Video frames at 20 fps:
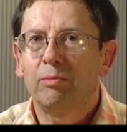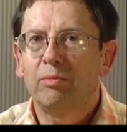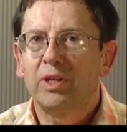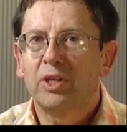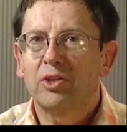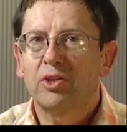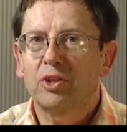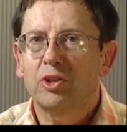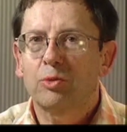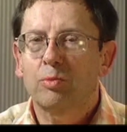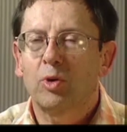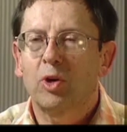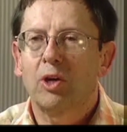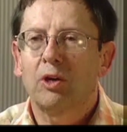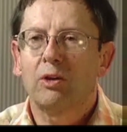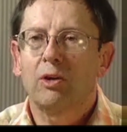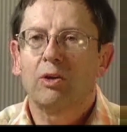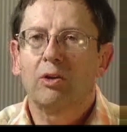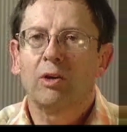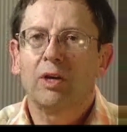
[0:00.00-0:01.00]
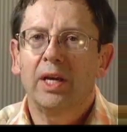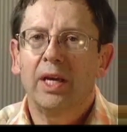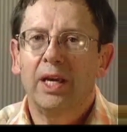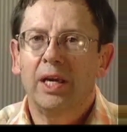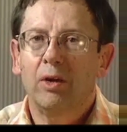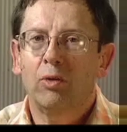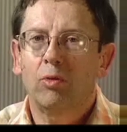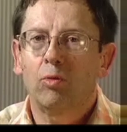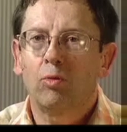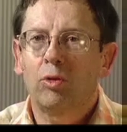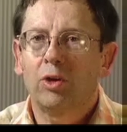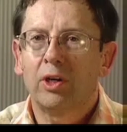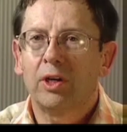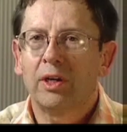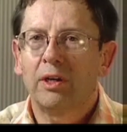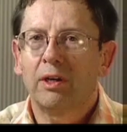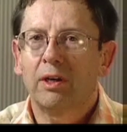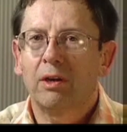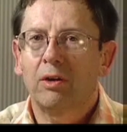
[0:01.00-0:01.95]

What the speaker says: business partner and one